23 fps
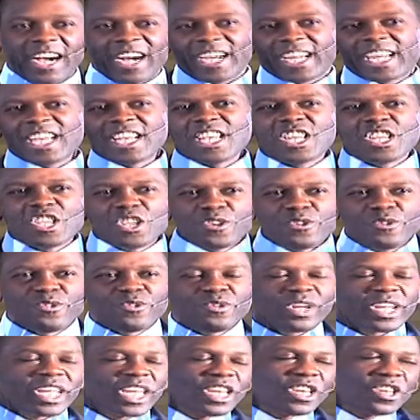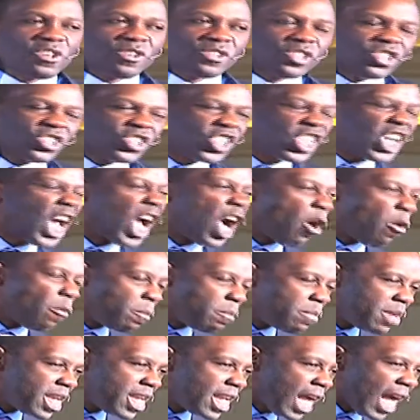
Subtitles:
can you just help me